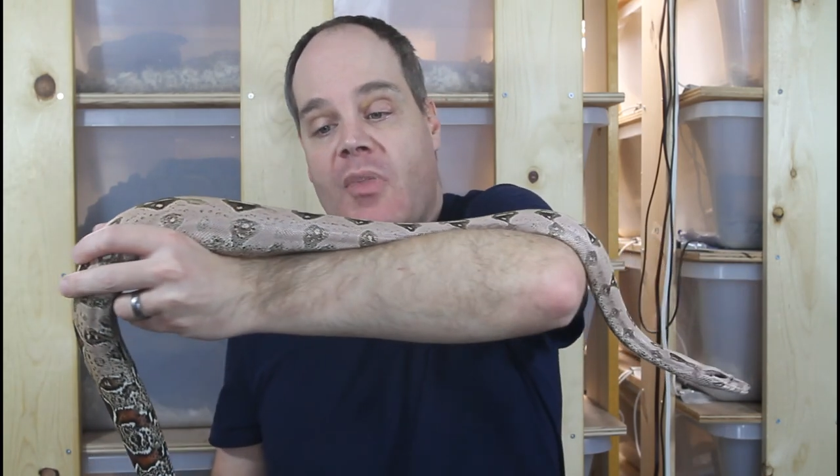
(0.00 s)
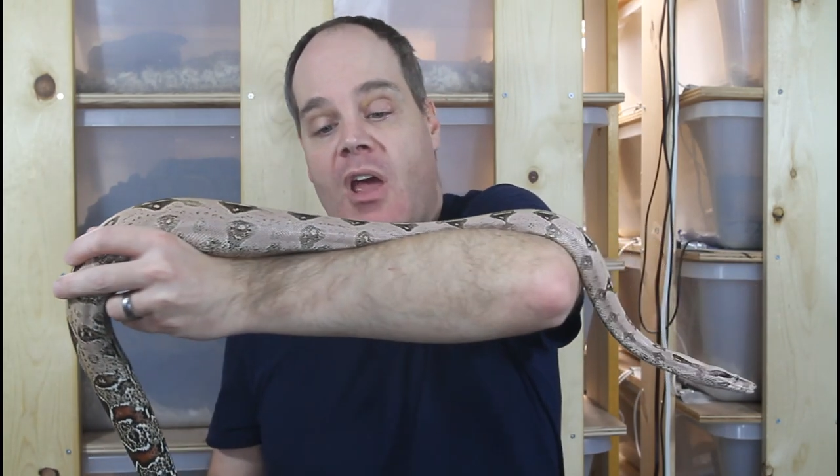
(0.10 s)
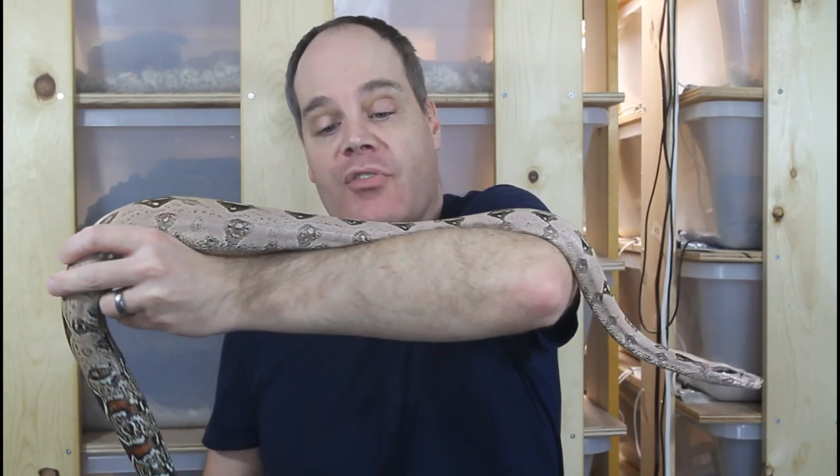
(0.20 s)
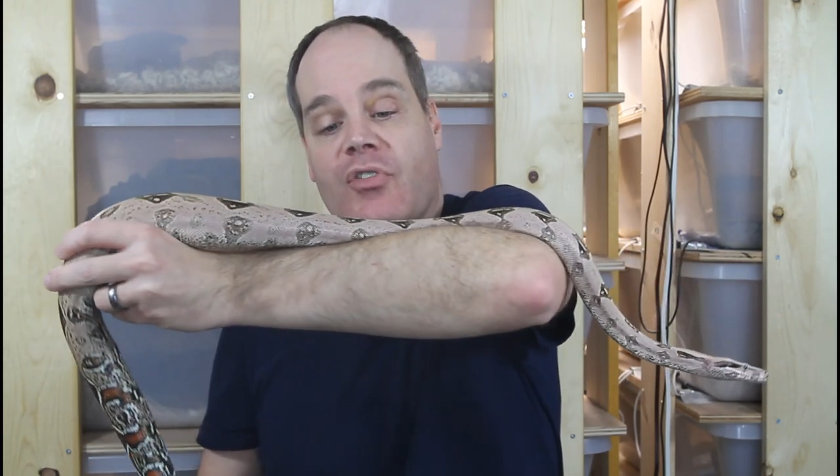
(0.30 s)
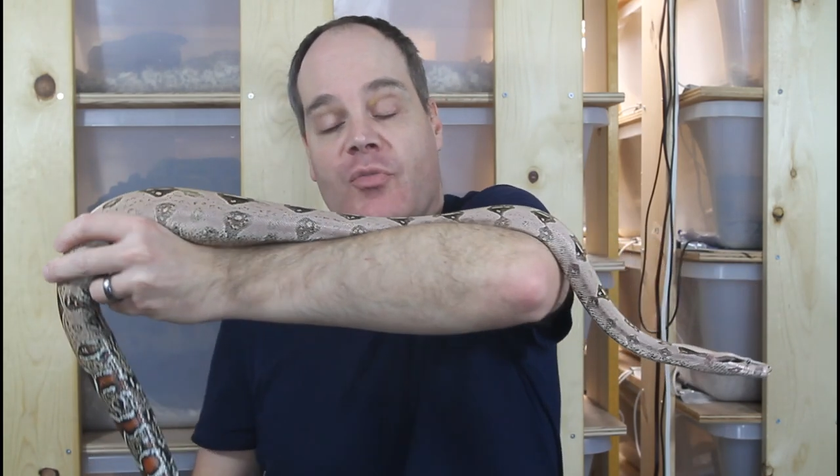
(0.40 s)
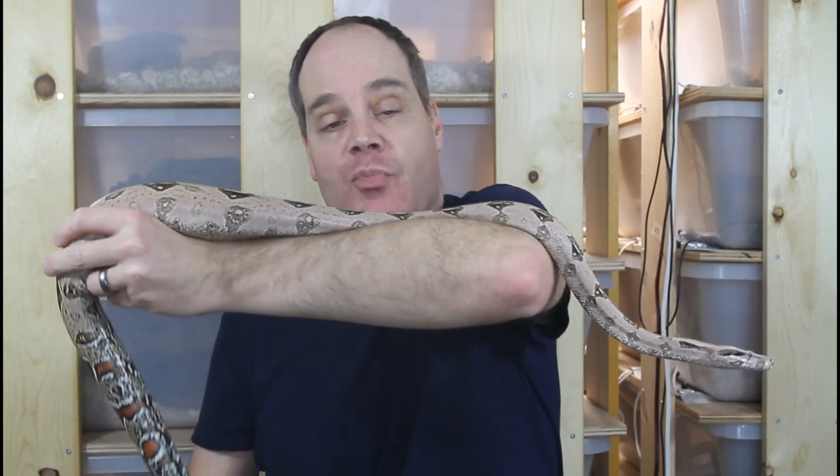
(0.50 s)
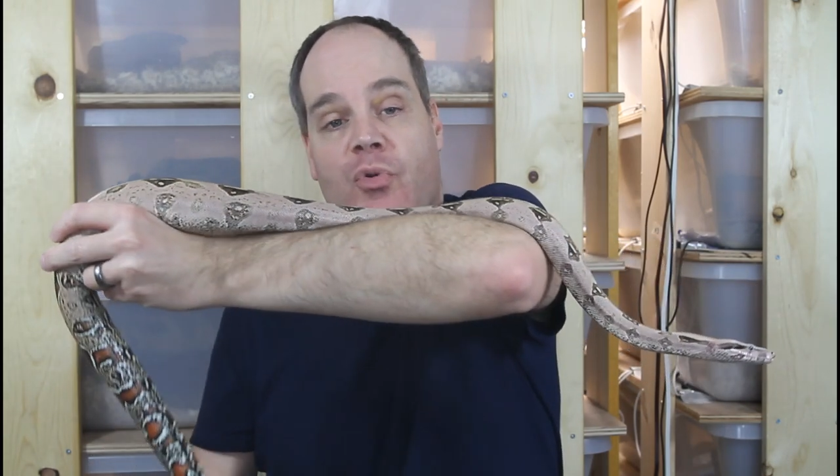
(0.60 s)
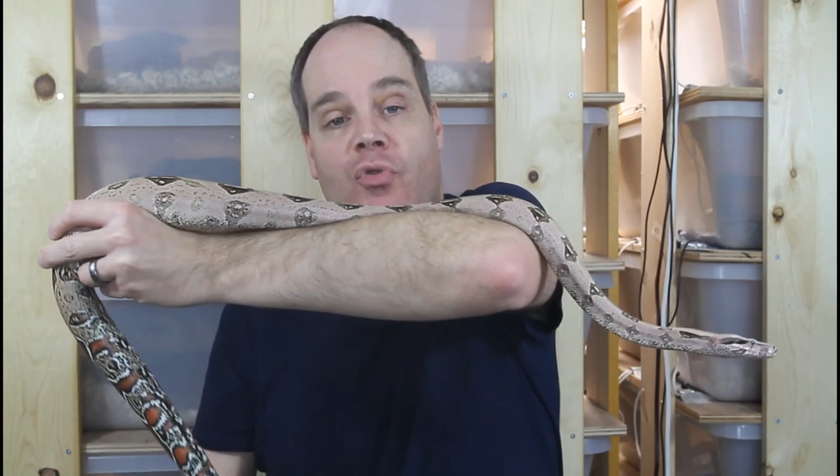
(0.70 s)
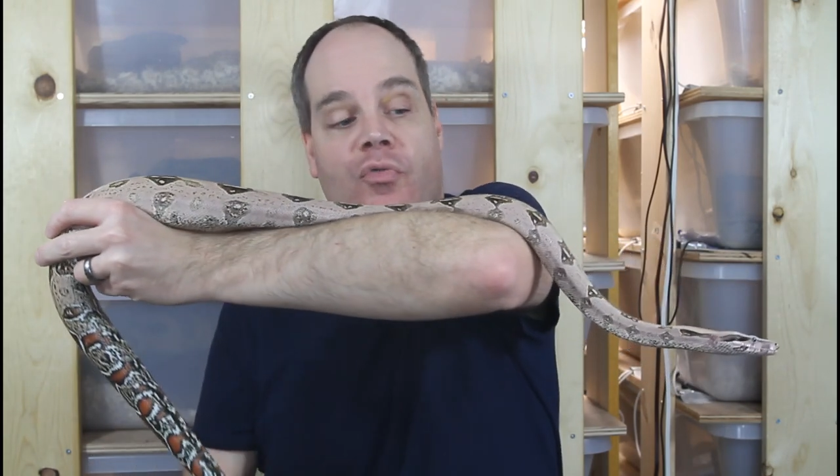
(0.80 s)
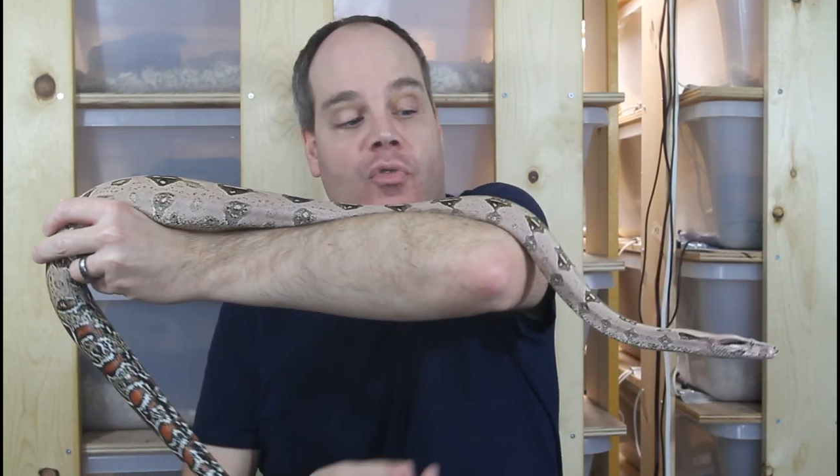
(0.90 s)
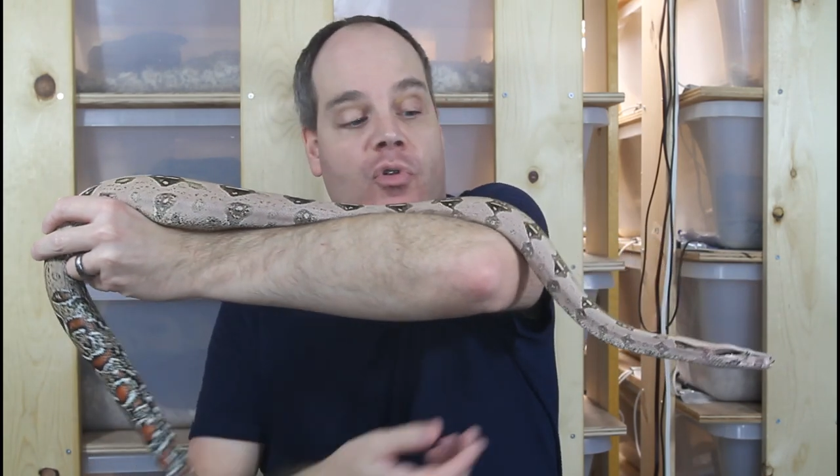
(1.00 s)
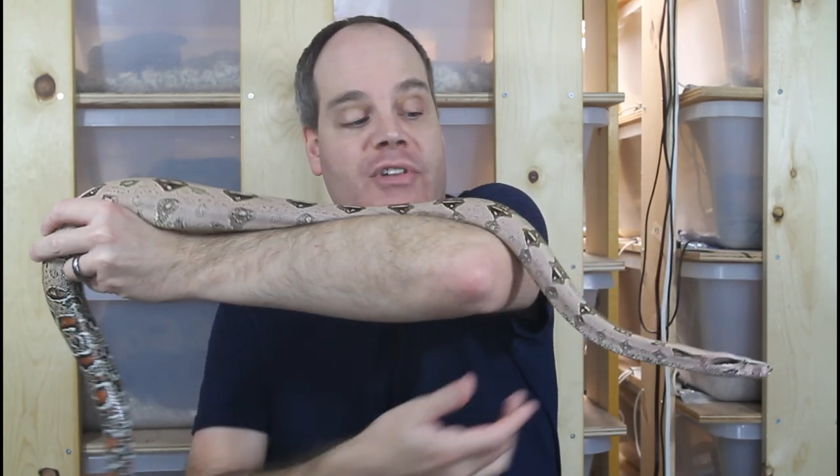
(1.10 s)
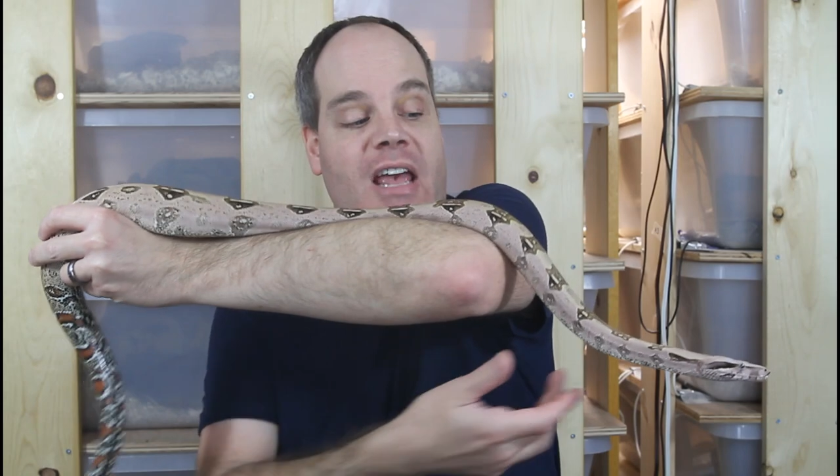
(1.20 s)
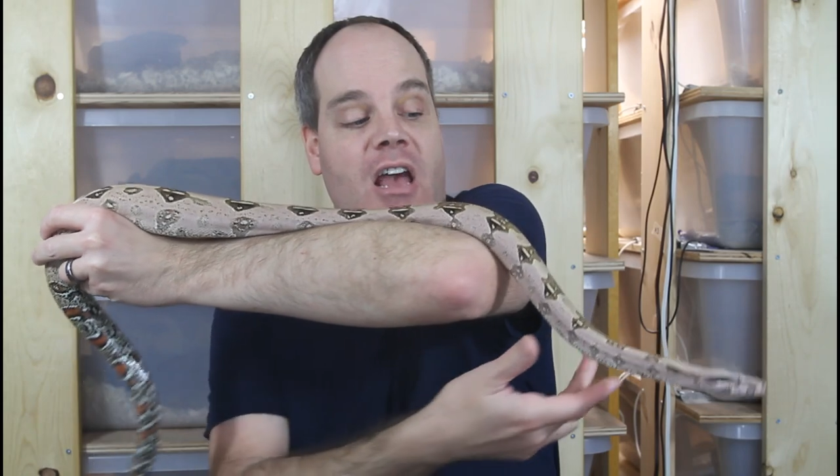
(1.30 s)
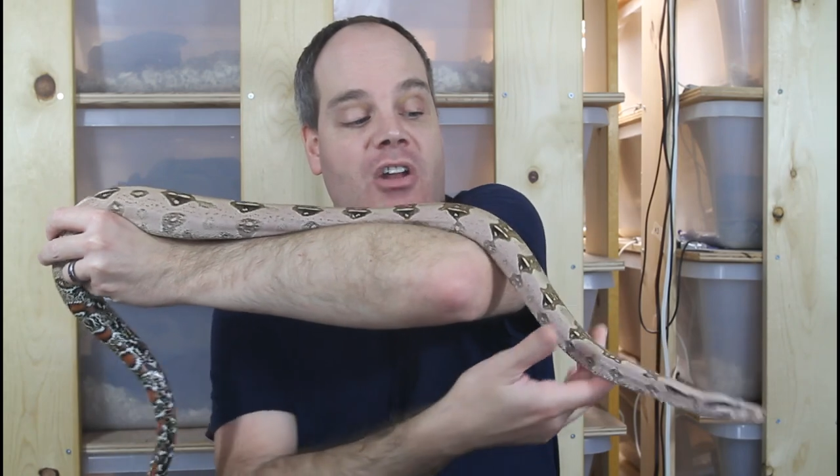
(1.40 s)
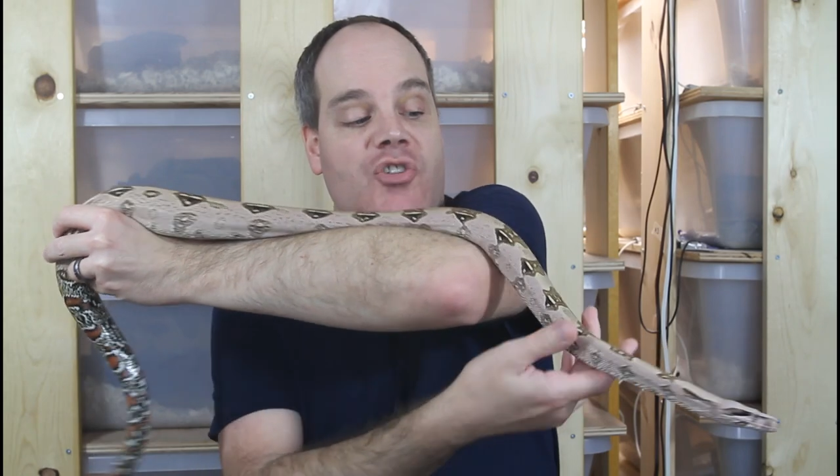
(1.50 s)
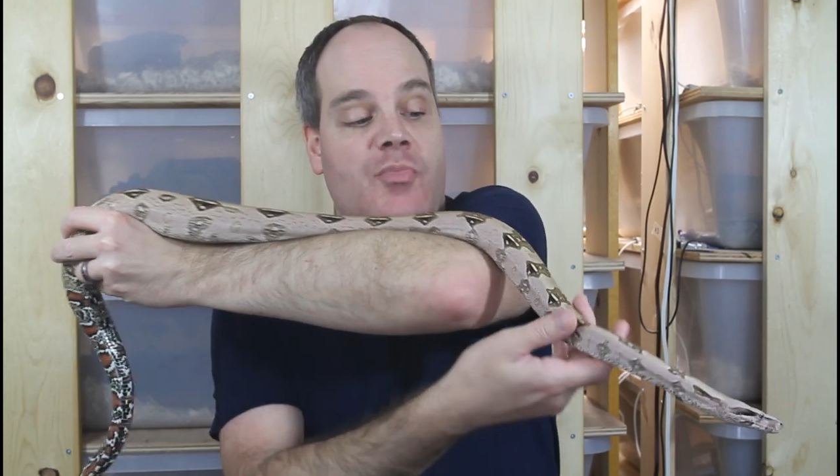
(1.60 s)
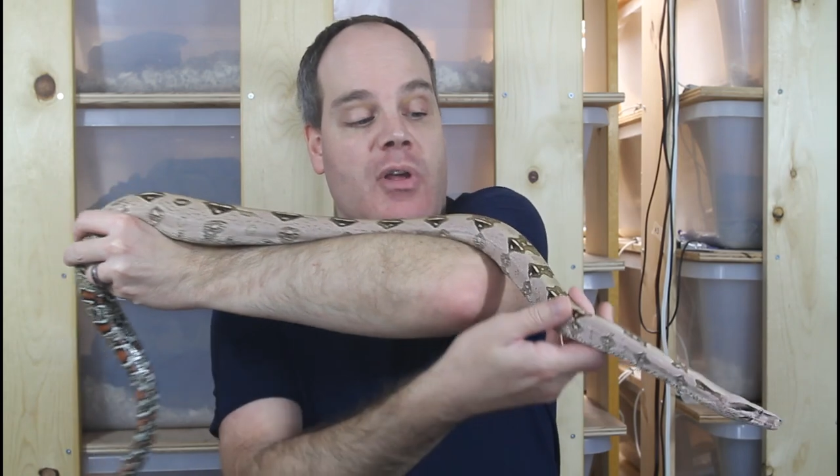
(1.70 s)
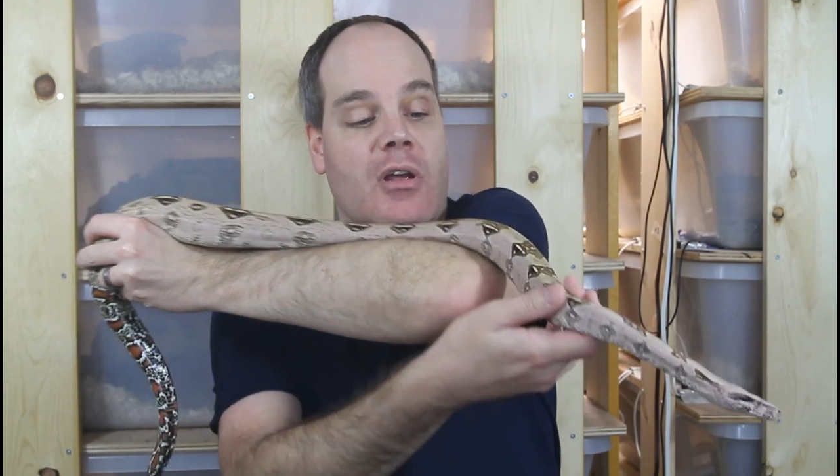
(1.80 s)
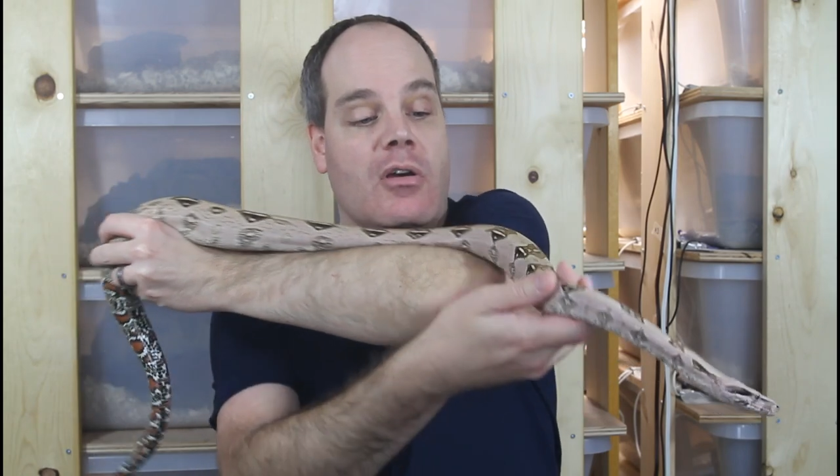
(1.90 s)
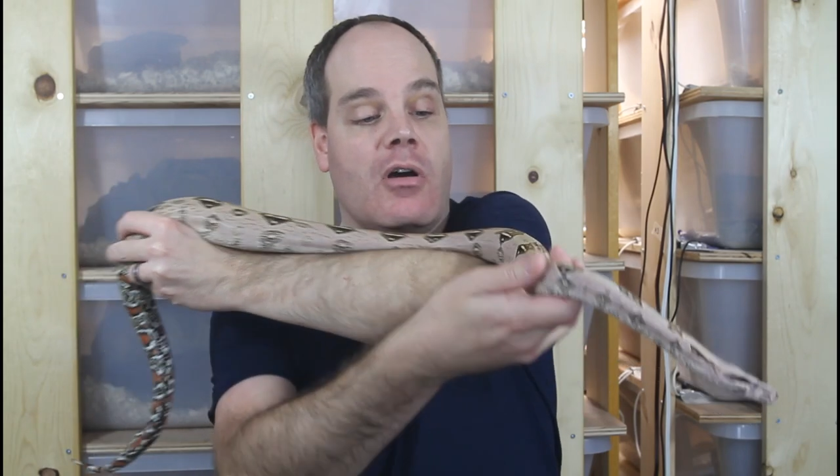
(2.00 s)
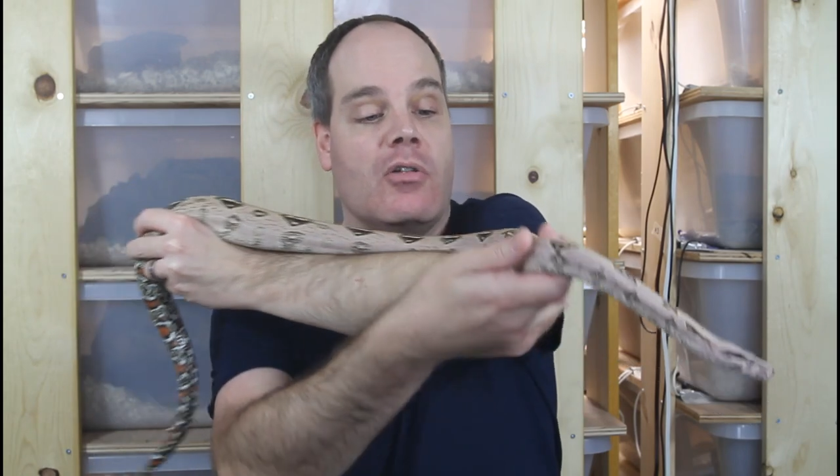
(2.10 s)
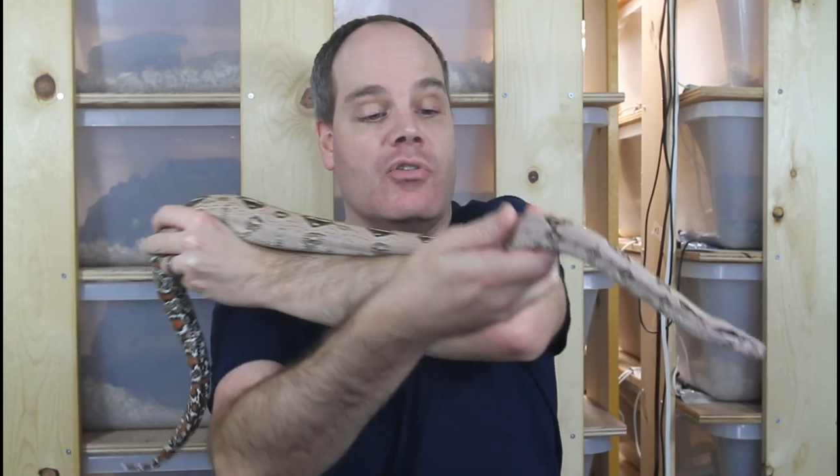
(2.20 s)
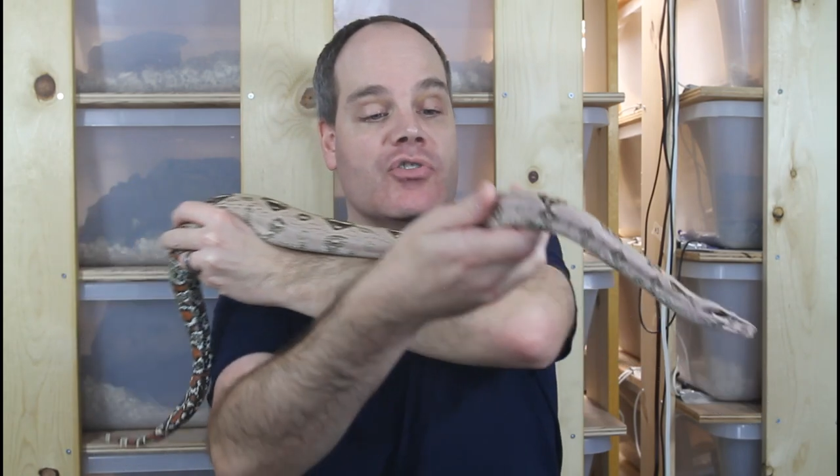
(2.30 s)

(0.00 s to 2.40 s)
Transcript: has this beautiful tannish pink color.